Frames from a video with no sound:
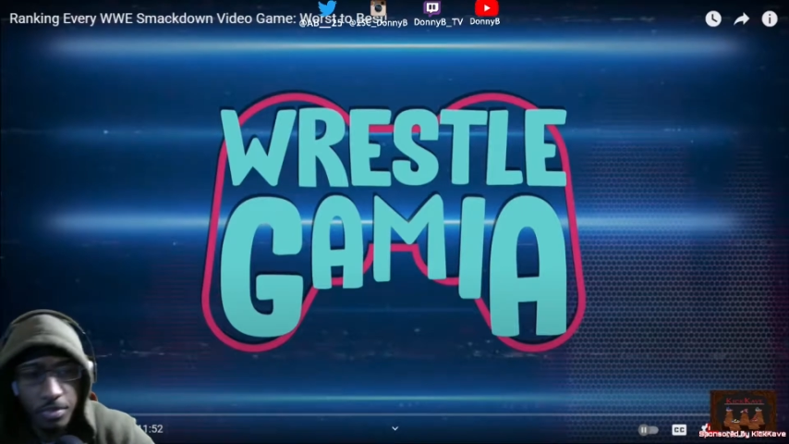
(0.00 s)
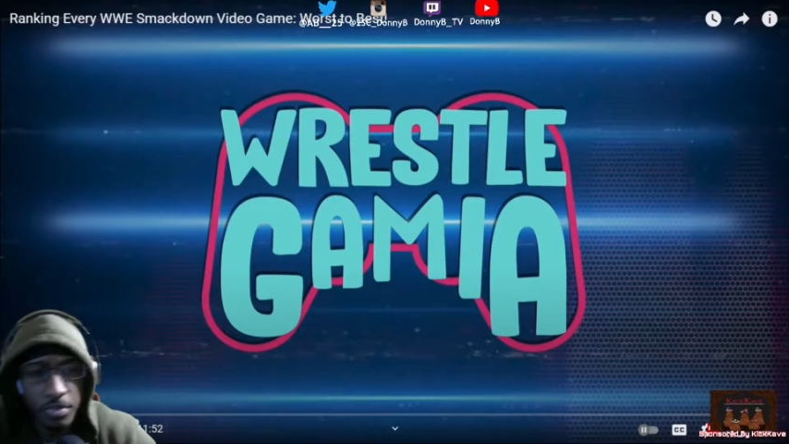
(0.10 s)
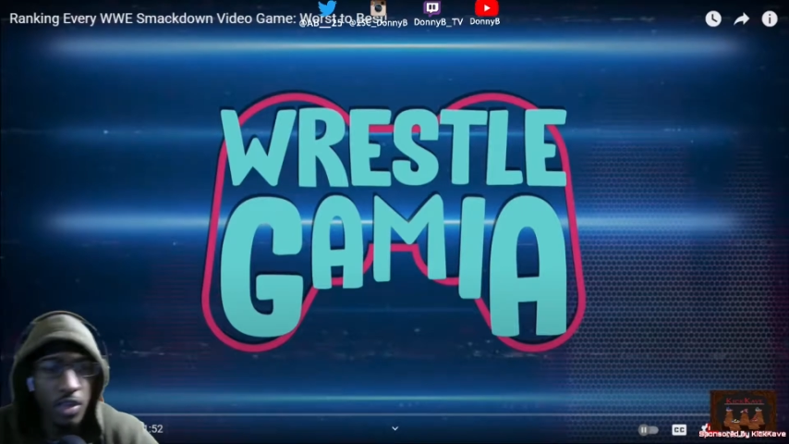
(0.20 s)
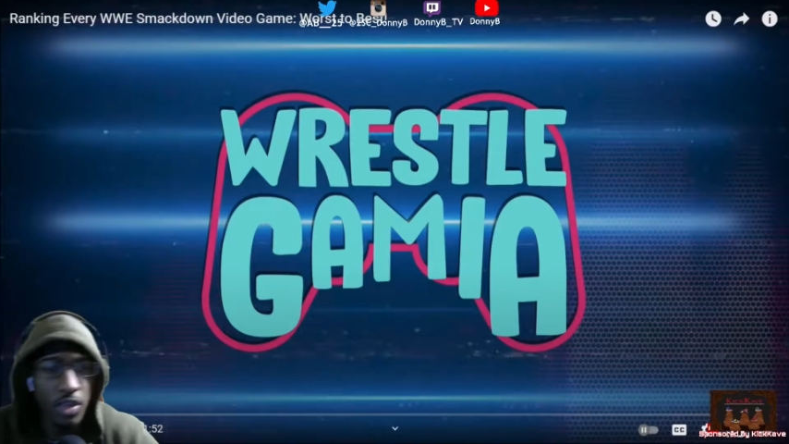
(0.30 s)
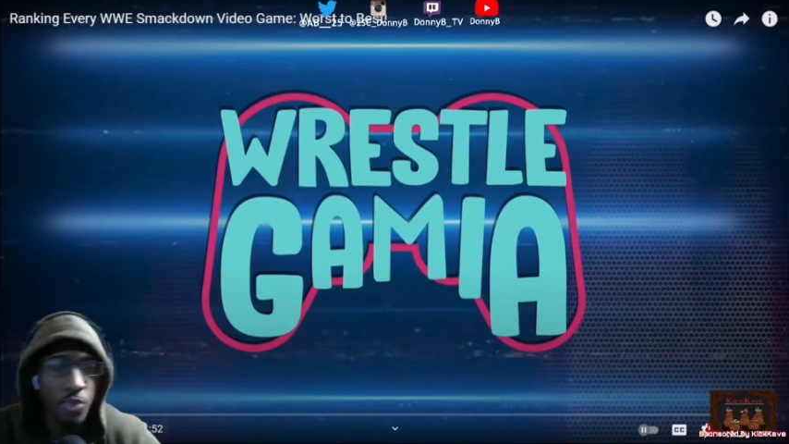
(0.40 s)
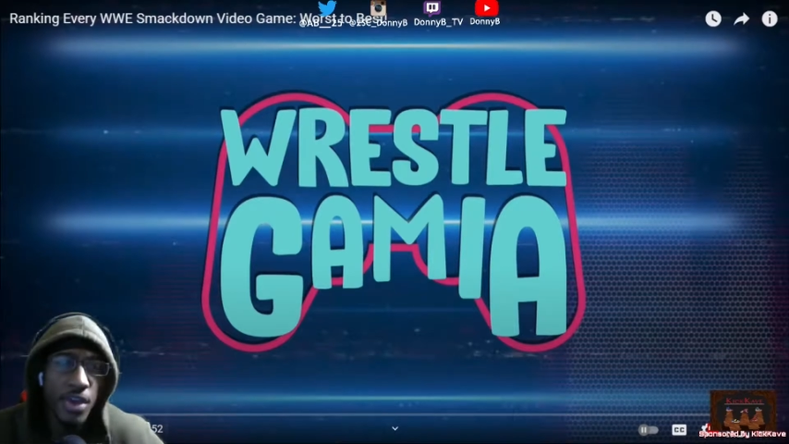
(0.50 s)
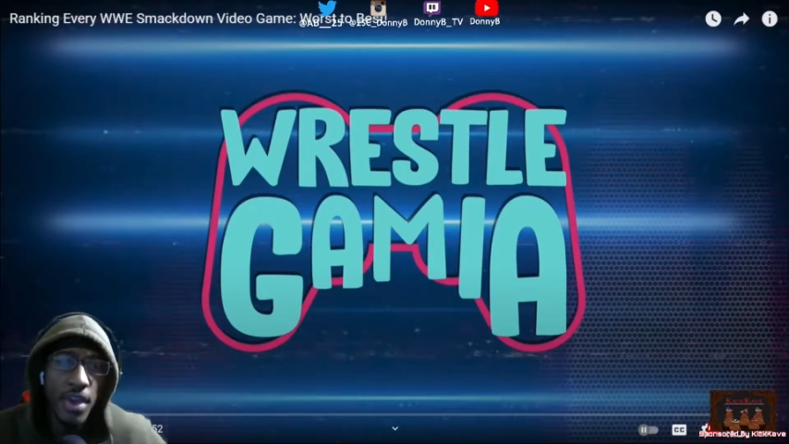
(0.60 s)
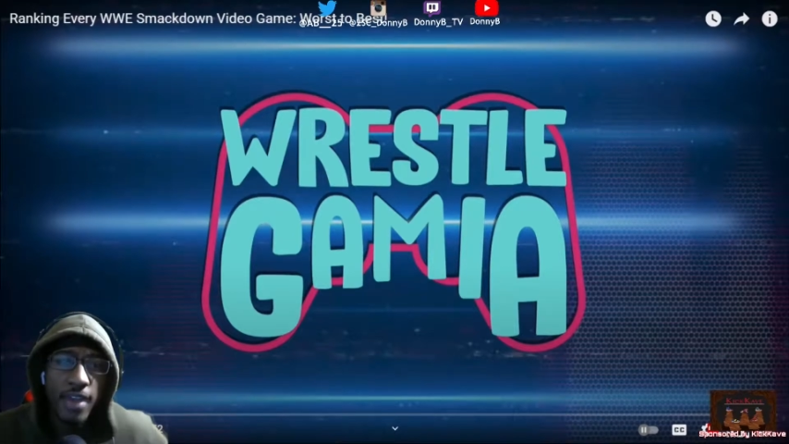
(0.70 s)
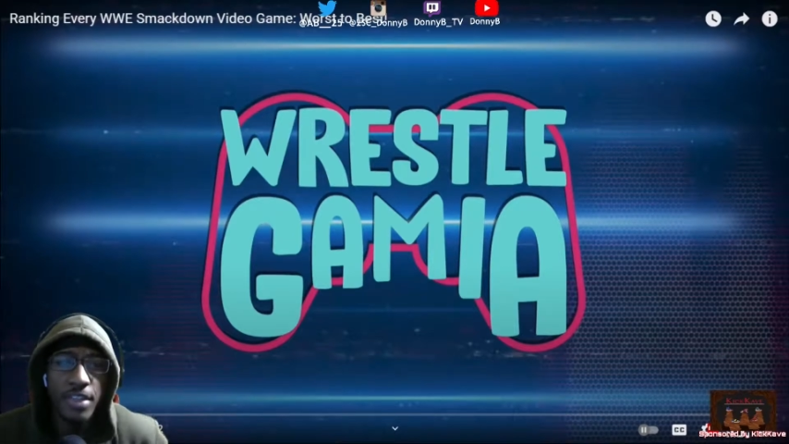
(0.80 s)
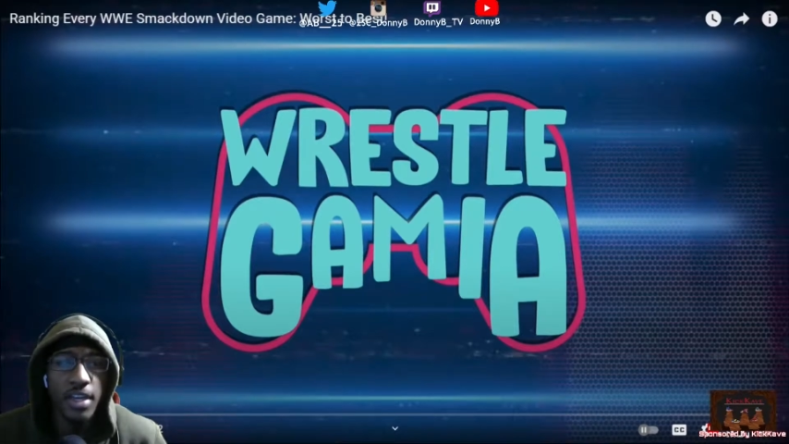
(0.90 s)
we
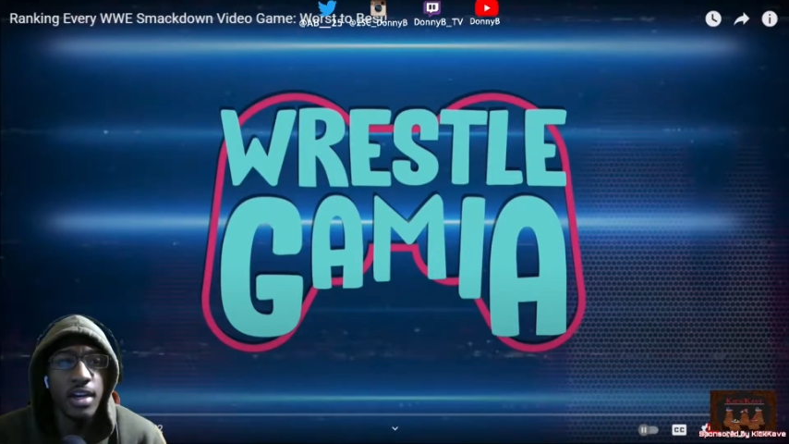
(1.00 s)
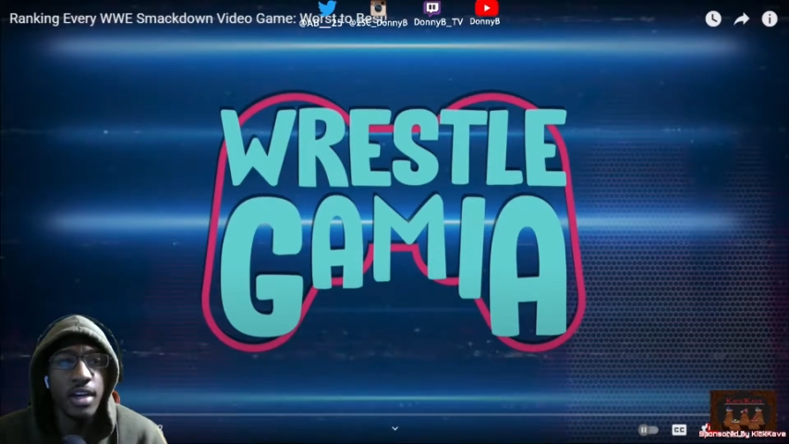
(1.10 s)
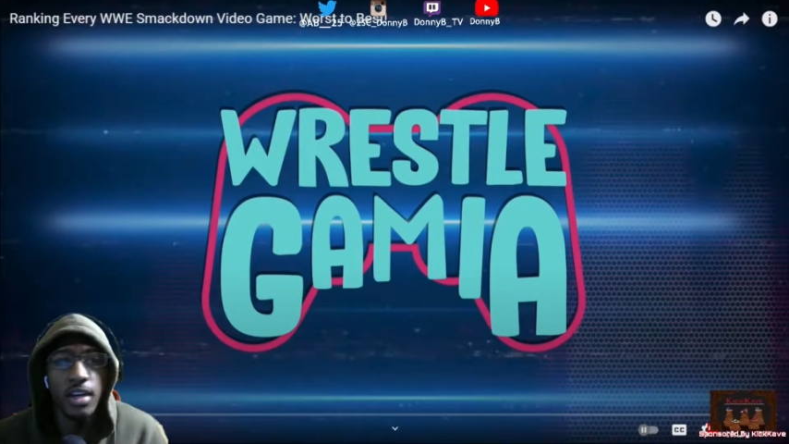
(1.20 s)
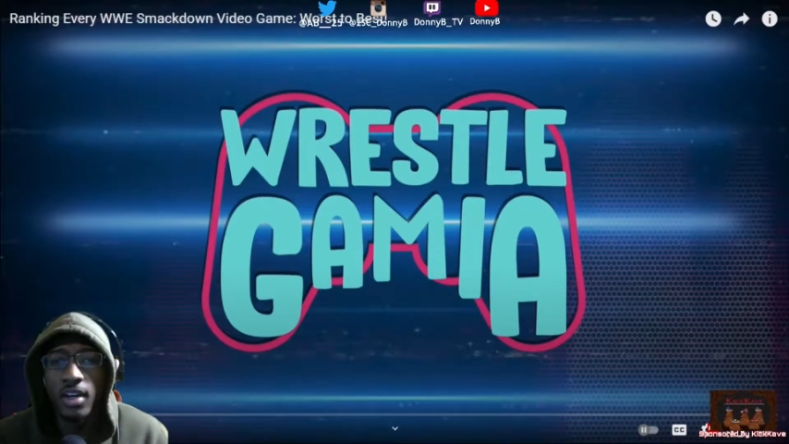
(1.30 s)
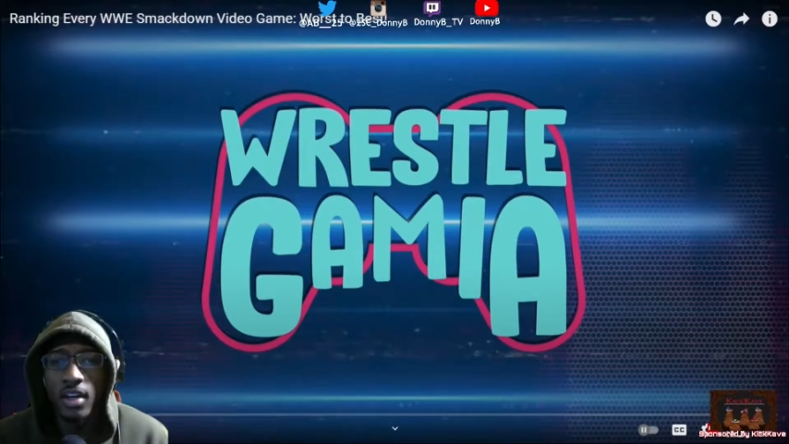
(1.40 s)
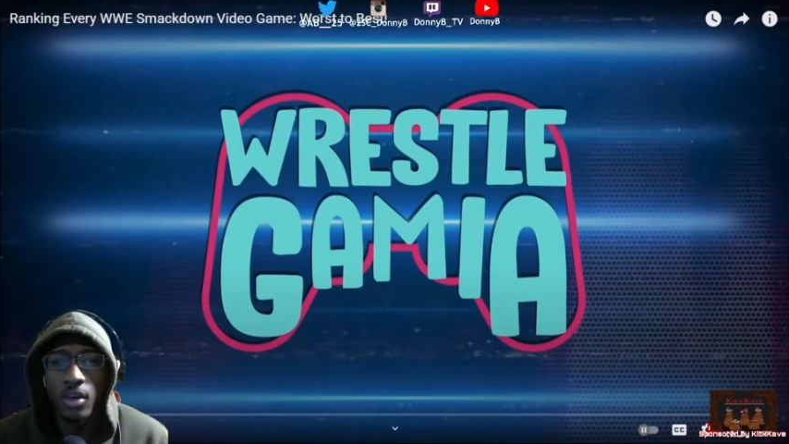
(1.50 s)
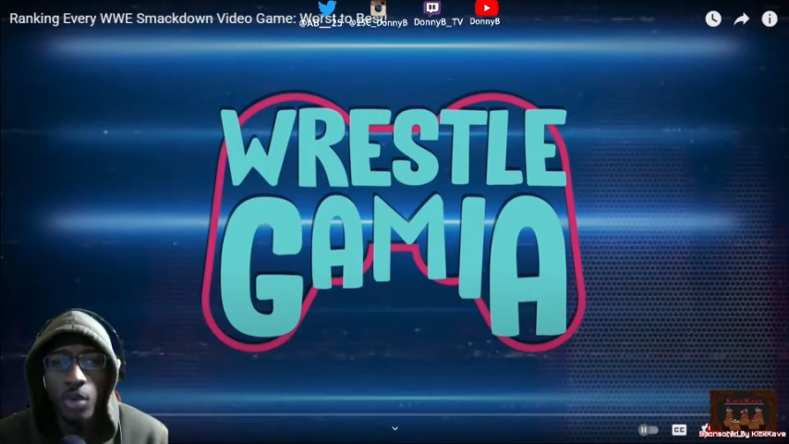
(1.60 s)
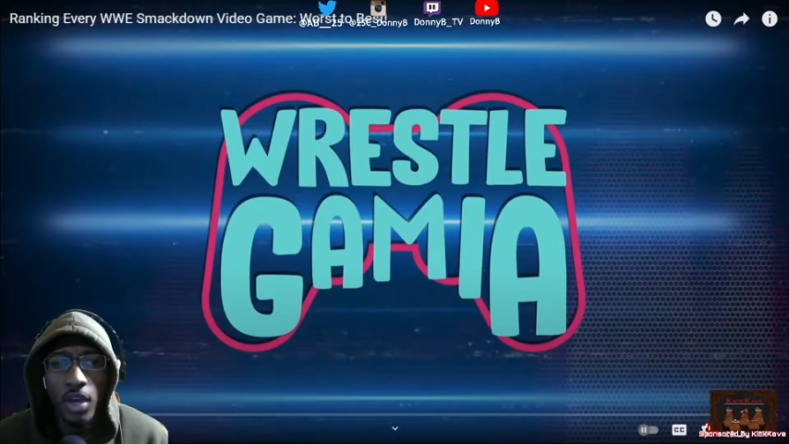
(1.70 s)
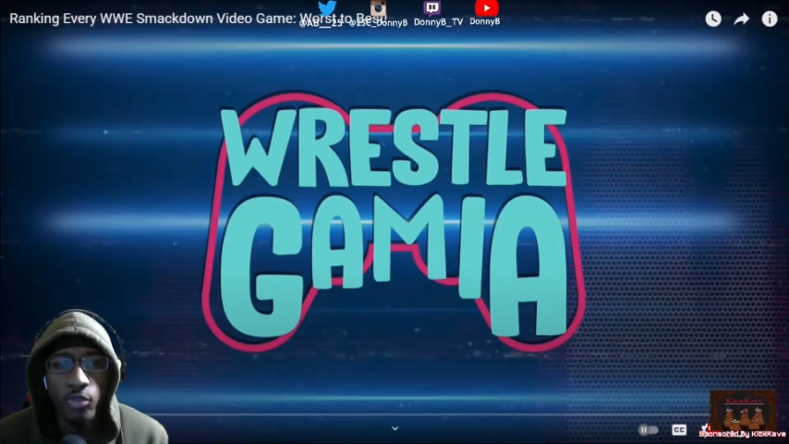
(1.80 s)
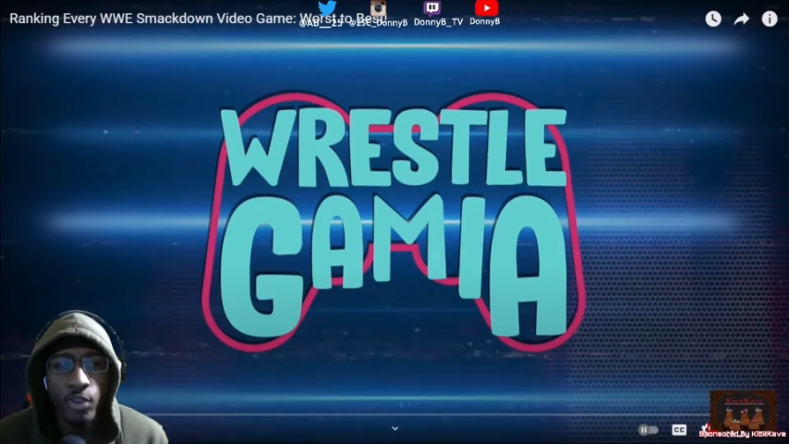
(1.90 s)

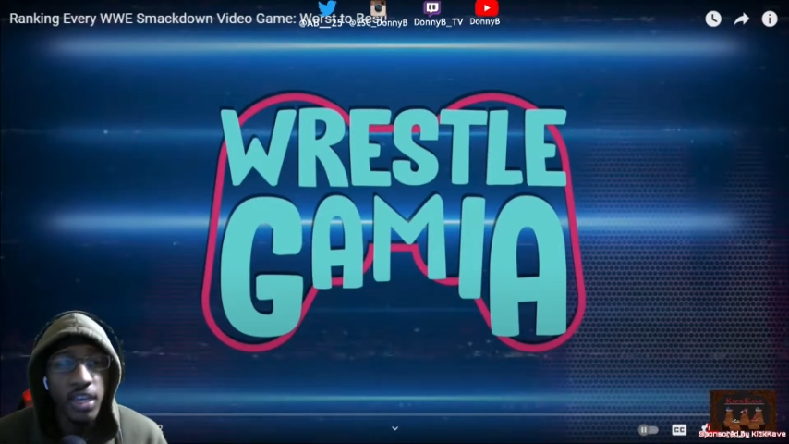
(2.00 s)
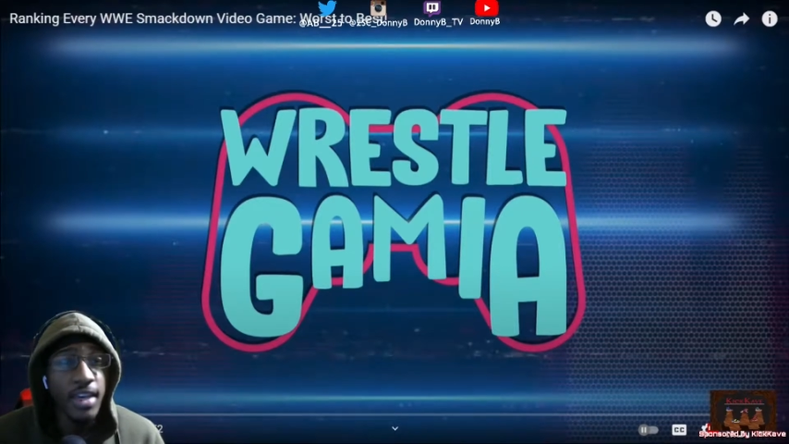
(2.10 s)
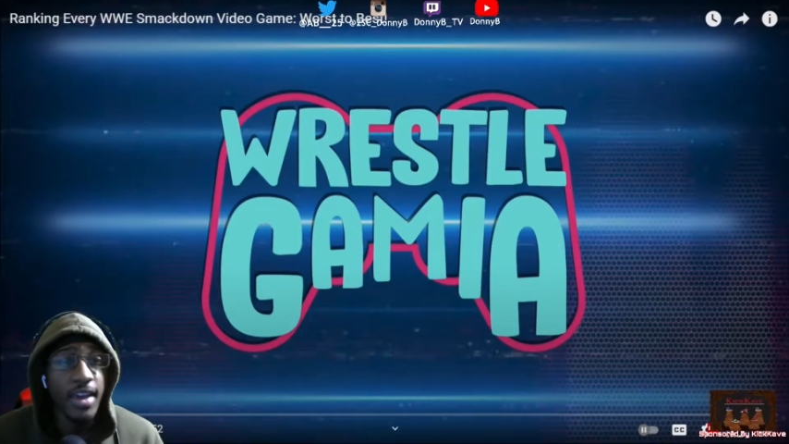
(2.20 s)
have ranking